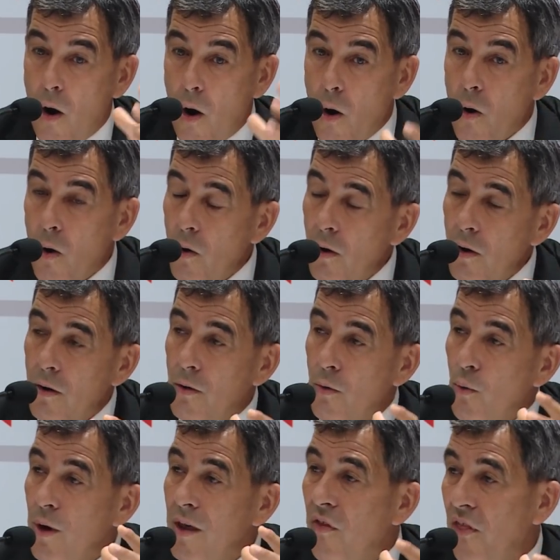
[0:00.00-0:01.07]
All
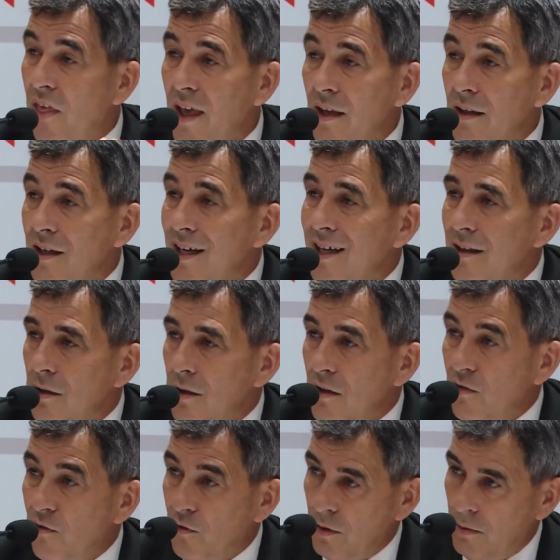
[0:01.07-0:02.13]
we think the
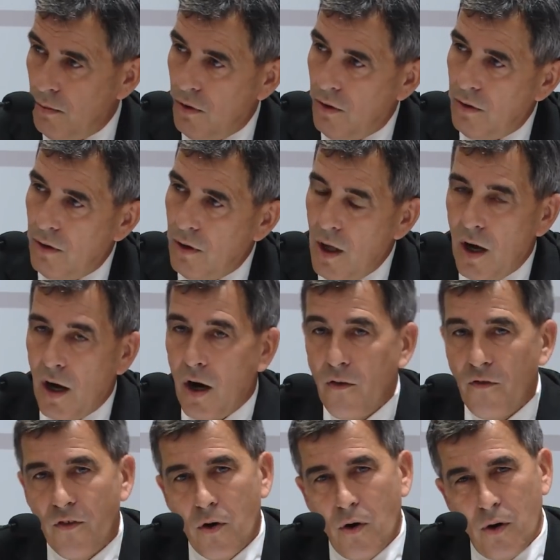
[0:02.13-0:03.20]
Indian football.
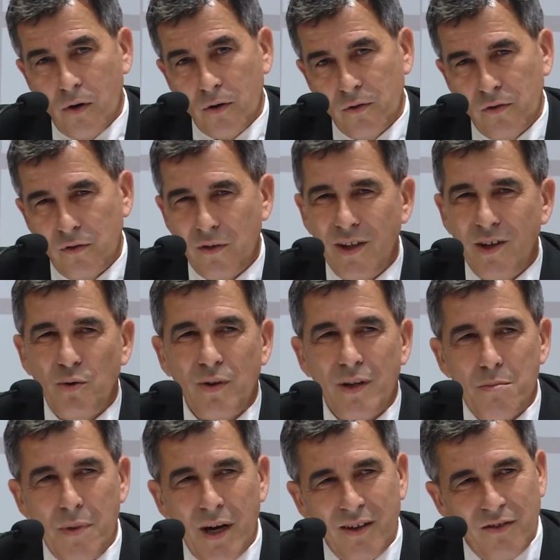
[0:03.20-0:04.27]
Of course, you,
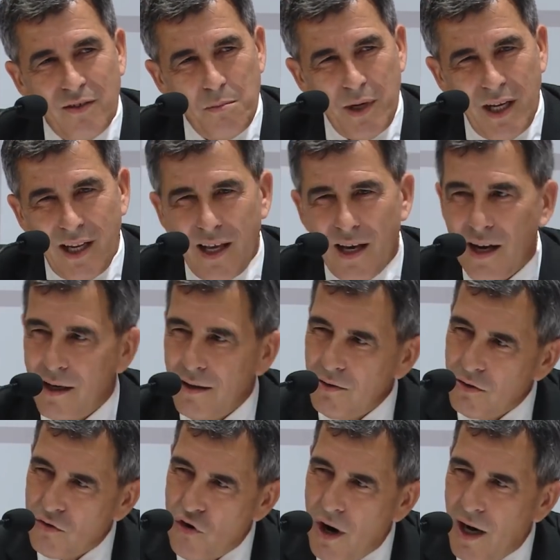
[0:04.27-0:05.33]
the mass media,
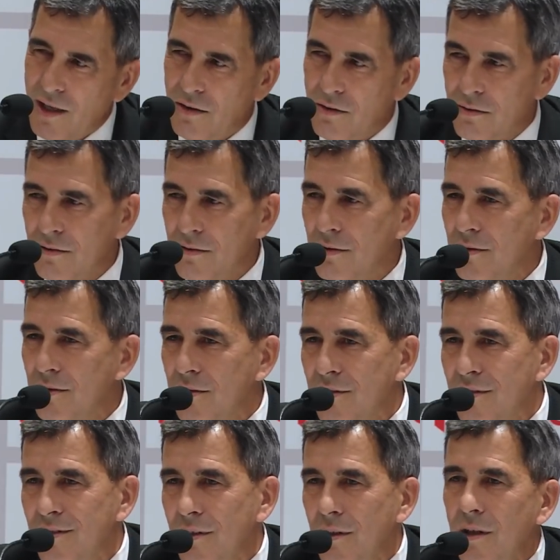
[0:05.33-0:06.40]
you try to,
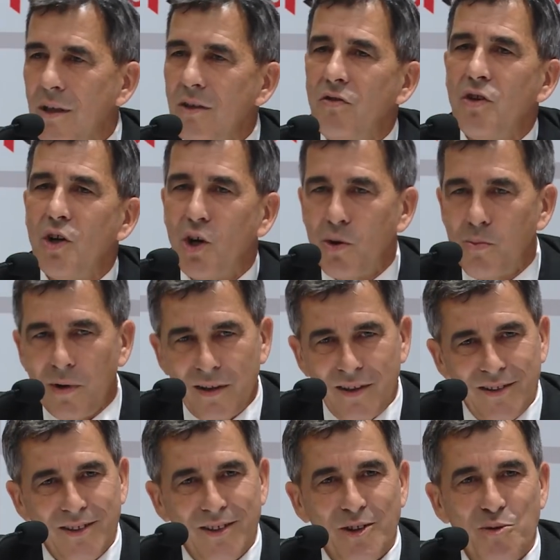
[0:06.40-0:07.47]
it's
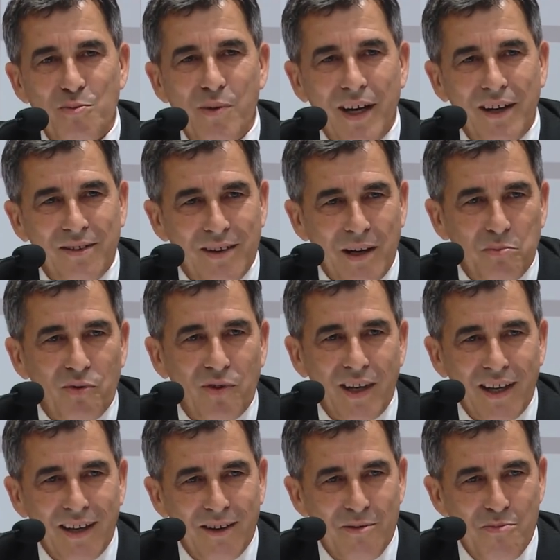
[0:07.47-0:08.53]
normal to make
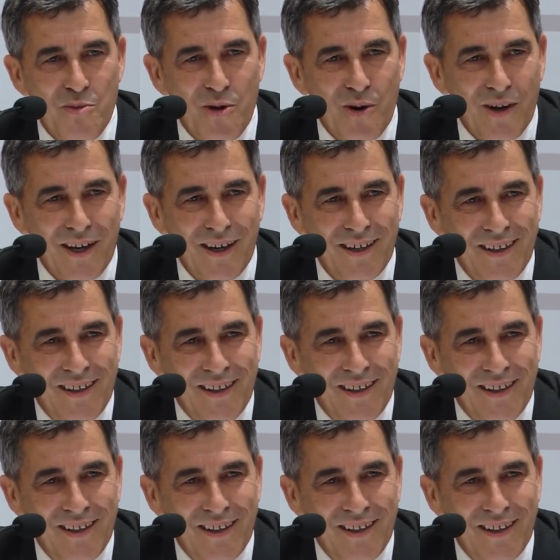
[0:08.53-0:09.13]
something more,